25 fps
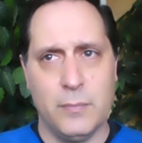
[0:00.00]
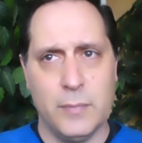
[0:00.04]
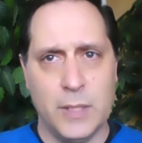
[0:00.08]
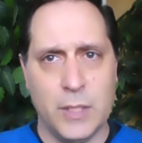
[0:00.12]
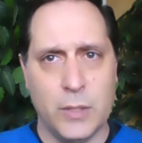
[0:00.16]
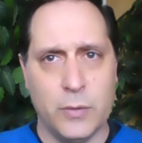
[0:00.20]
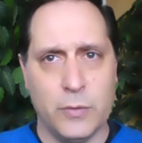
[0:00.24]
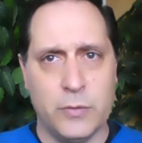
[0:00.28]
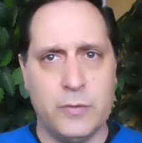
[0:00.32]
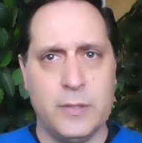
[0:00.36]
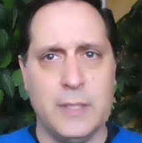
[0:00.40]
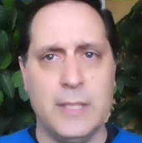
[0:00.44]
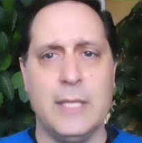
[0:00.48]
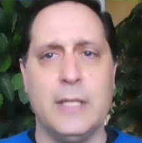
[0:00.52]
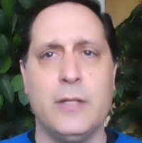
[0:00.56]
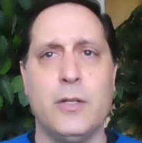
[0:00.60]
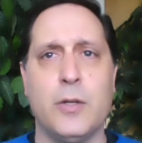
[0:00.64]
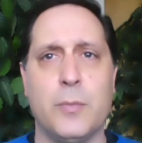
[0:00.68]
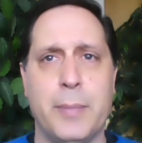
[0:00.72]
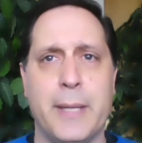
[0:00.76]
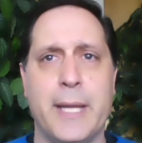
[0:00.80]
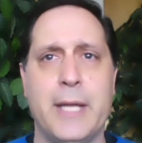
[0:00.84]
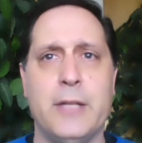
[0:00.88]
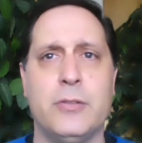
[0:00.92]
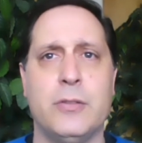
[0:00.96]
you know, seeing
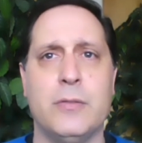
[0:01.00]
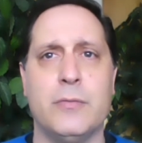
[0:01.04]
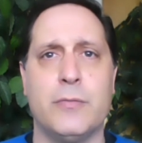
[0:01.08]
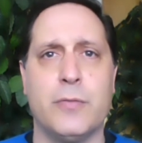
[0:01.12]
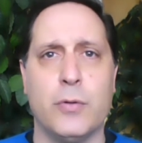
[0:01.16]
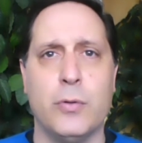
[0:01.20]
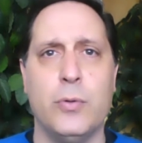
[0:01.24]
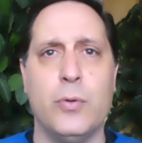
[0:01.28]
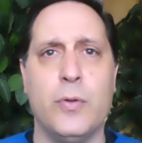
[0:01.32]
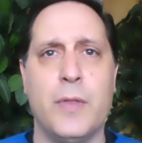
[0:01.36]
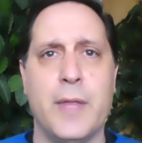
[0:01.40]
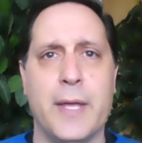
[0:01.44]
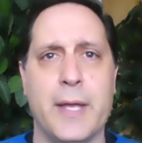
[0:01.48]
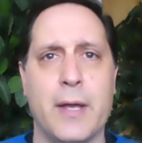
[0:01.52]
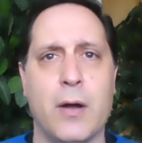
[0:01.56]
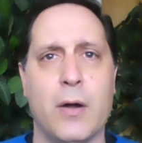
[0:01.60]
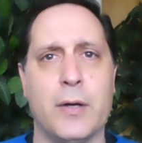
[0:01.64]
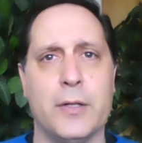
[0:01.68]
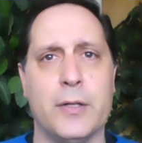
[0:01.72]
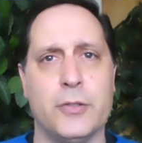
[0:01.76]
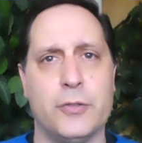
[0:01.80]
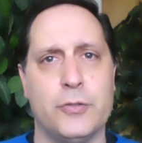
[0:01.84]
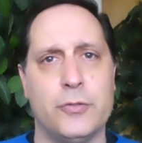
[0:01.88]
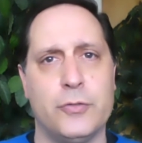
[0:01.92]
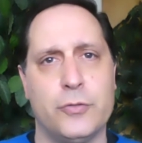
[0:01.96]
your patient for who they are
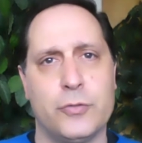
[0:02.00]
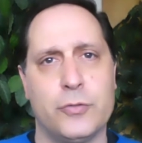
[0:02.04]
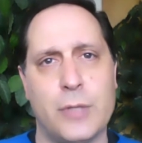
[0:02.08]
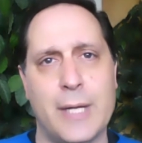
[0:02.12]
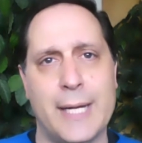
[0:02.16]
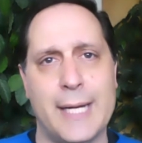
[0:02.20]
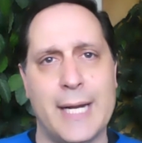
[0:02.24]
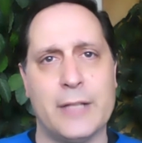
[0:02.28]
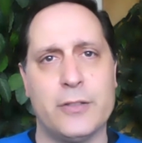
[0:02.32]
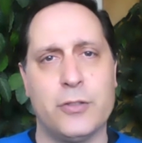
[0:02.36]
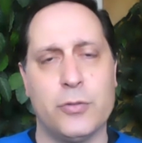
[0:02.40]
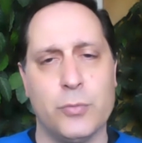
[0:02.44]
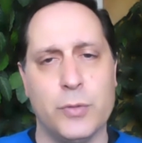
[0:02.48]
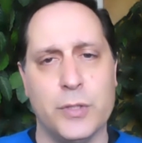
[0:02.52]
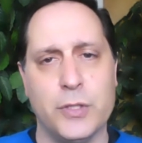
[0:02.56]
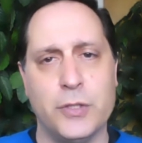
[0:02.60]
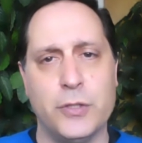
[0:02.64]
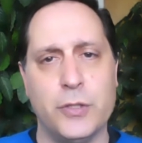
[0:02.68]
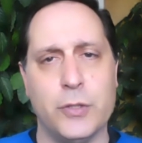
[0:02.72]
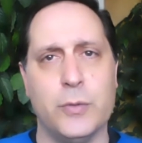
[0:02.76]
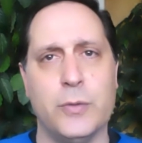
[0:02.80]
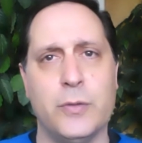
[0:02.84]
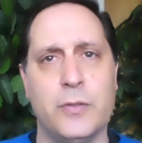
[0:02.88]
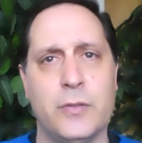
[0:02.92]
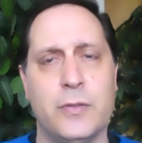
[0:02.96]
and try not to
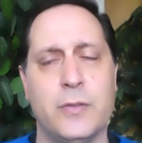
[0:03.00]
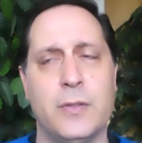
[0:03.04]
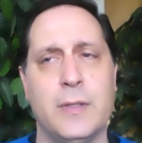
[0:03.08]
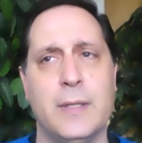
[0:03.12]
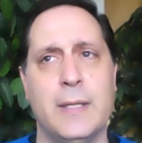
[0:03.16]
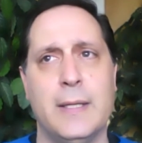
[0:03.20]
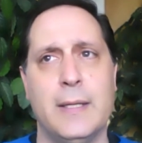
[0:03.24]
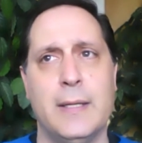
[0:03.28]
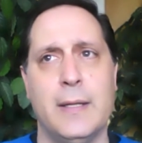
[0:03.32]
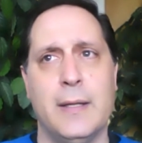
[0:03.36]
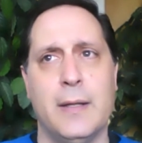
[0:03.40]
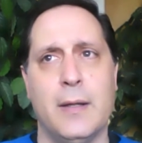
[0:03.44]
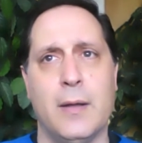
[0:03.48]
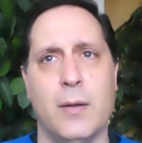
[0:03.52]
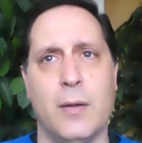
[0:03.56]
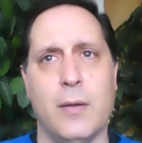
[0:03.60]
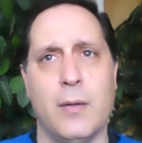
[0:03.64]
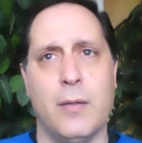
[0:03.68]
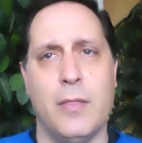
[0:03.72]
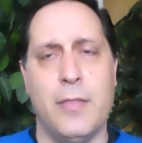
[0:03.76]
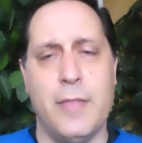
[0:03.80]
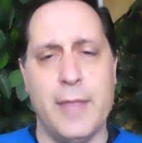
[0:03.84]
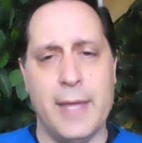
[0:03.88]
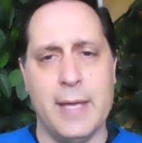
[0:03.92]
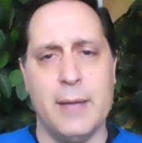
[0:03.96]
reduce
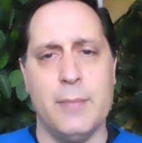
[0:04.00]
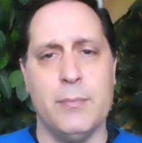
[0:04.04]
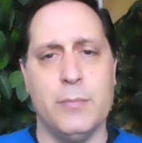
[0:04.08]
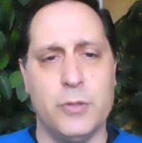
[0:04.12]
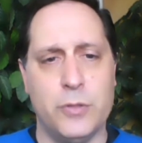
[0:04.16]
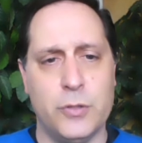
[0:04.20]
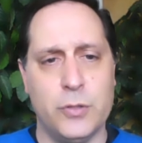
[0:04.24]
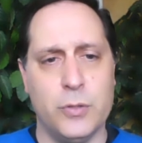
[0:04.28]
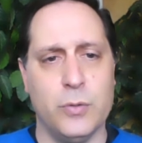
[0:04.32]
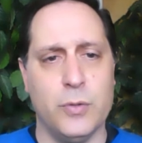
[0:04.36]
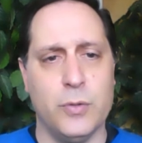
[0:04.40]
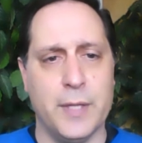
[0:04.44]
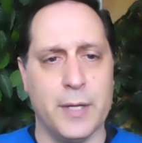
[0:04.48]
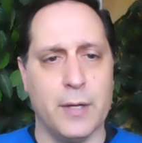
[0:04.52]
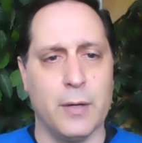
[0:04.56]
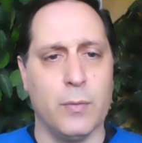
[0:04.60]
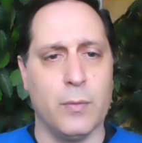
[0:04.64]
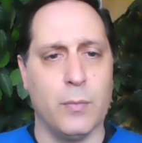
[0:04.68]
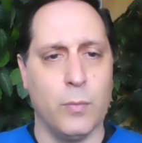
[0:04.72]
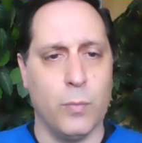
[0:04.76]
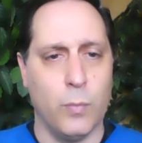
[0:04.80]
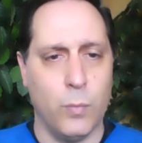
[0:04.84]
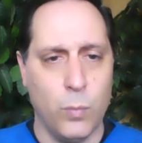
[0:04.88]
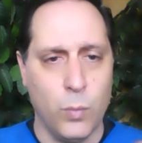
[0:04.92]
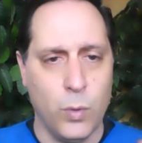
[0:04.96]
them to their
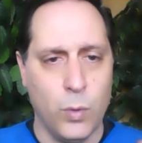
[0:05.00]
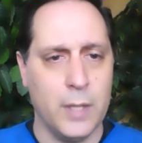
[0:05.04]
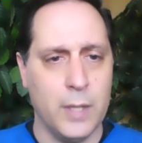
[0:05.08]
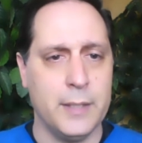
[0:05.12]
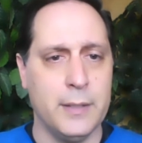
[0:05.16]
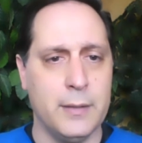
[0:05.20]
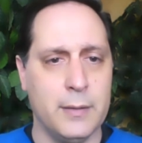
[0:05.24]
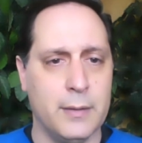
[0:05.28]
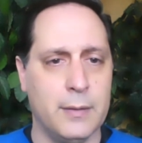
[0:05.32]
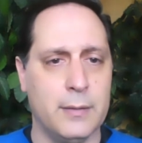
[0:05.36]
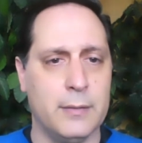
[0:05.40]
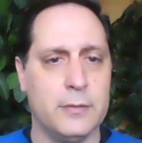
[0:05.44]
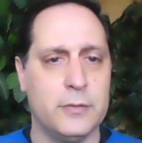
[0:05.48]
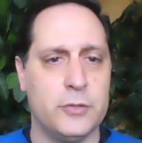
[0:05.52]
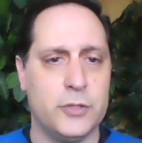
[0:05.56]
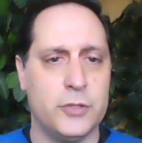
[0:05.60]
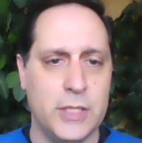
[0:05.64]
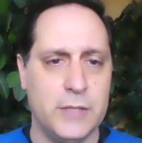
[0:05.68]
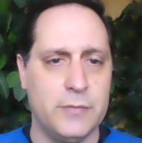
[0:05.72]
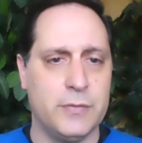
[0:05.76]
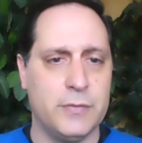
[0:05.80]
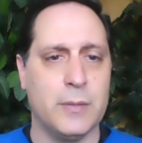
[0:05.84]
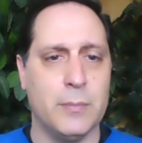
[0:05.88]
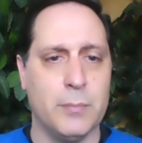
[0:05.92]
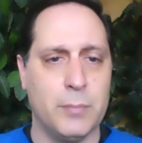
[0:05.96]
one
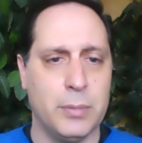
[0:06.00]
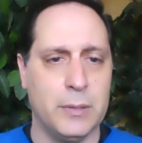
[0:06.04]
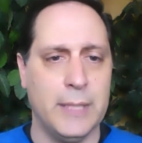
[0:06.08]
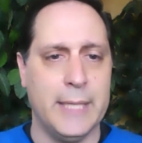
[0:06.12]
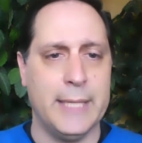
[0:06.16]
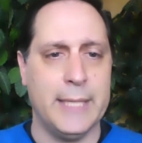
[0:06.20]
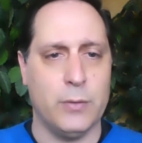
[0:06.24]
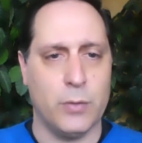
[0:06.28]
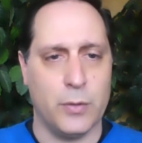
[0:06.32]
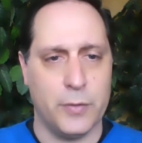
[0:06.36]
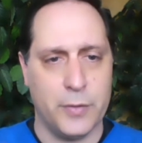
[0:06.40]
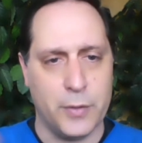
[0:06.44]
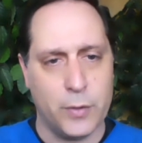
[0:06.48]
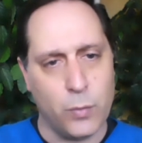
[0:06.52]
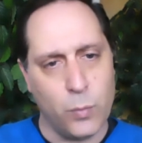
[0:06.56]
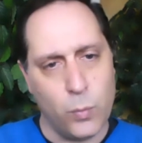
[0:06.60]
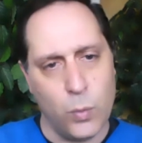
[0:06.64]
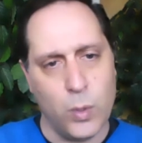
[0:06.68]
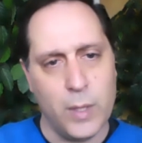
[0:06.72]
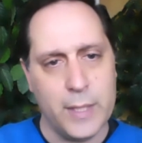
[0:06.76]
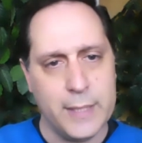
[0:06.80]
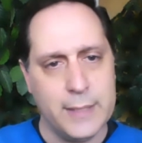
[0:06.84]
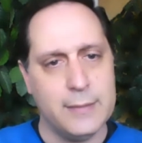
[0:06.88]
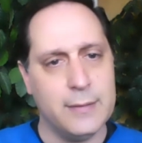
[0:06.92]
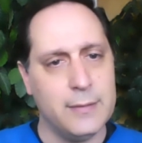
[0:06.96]
chief complaint or their
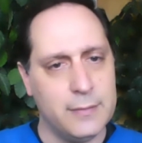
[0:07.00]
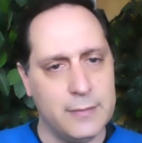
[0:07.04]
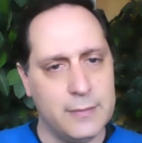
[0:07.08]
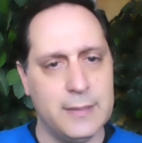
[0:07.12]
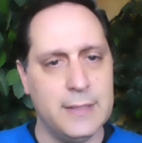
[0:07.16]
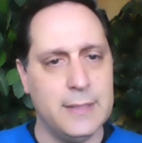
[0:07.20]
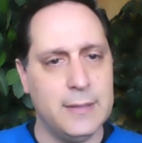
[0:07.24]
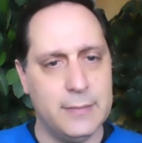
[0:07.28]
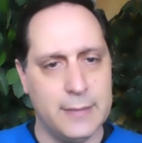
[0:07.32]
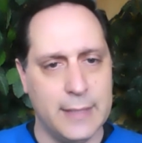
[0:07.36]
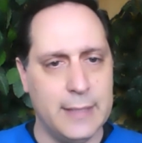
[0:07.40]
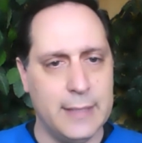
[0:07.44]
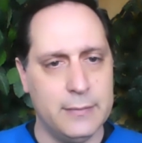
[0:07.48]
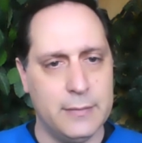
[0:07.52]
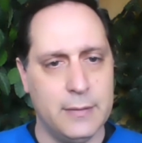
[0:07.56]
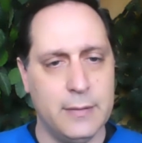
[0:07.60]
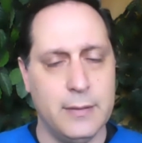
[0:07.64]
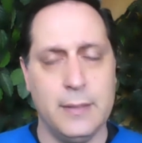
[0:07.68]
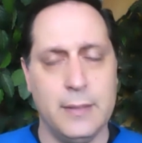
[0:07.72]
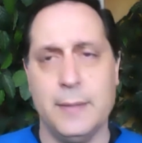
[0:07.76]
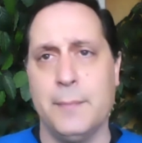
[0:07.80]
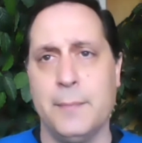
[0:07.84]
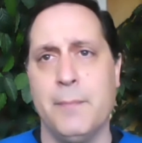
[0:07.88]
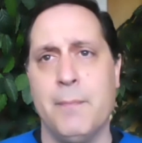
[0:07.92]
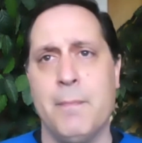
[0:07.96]
one disease
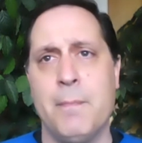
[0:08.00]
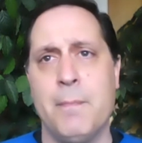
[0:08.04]
entity.